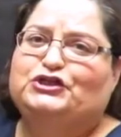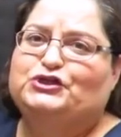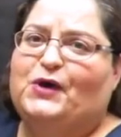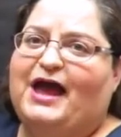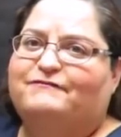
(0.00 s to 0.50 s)

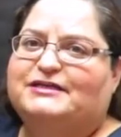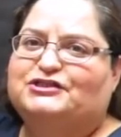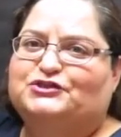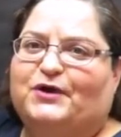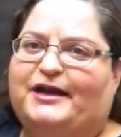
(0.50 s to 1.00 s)
do have a
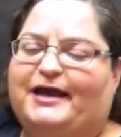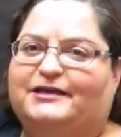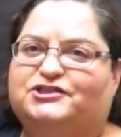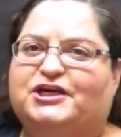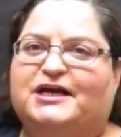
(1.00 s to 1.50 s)
straight
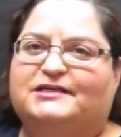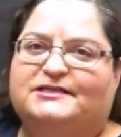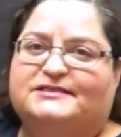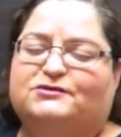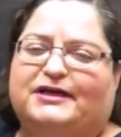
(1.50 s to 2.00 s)
edge
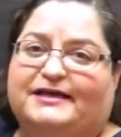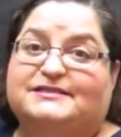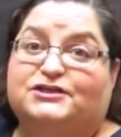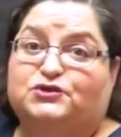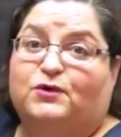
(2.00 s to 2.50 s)
just in
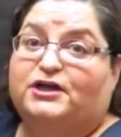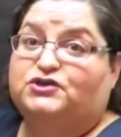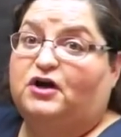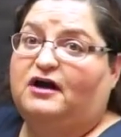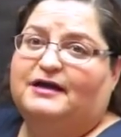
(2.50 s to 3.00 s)
case I do want to
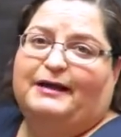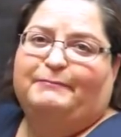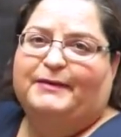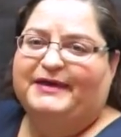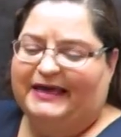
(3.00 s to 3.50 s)
draw
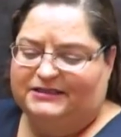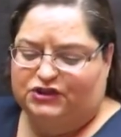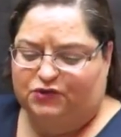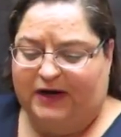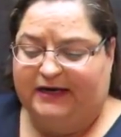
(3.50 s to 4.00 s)
maybe a
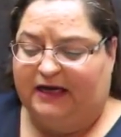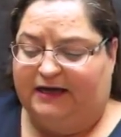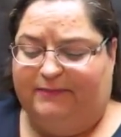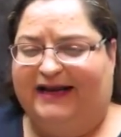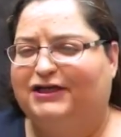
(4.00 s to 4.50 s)
straight
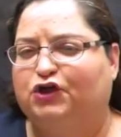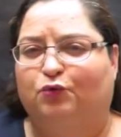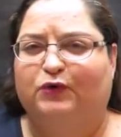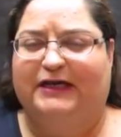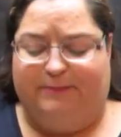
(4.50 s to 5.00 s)
line but I
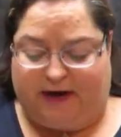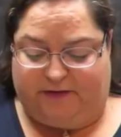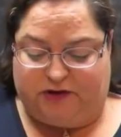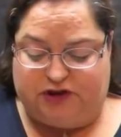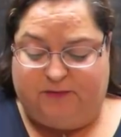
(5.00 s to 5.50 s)
don't really
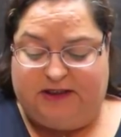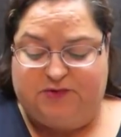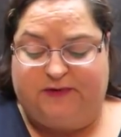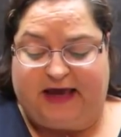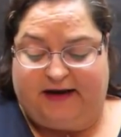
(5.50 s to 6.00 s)
bother too
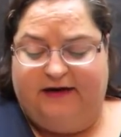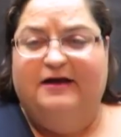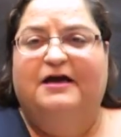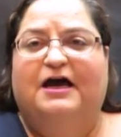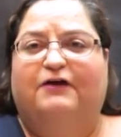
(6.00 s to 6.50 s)
much with that
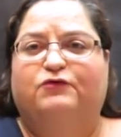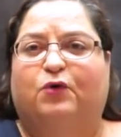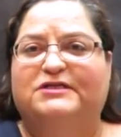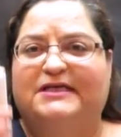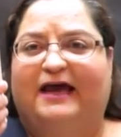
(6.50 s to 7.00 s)
of
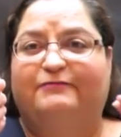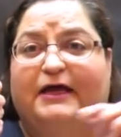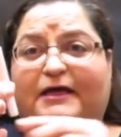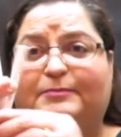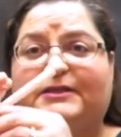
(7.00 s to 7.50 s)
course I have
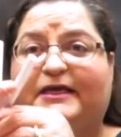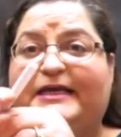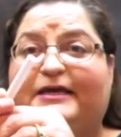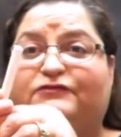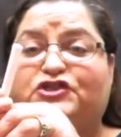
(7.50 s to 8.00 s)

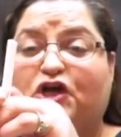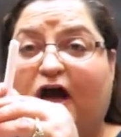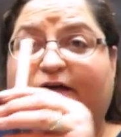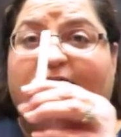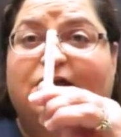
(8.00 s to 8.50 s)
plenty of
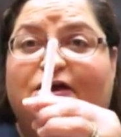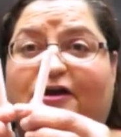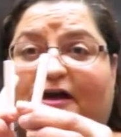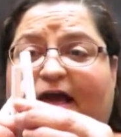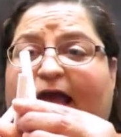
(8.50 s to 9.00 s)
chalk
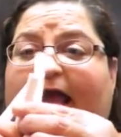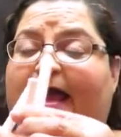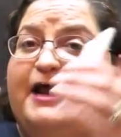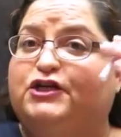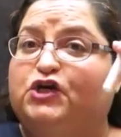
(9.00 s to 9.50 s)
here
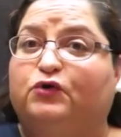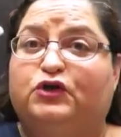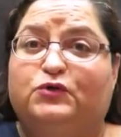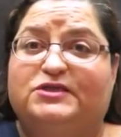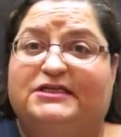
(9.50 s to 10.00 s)
and I
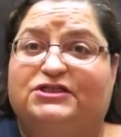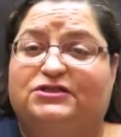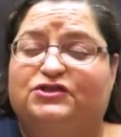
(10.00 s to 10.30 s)
don't use it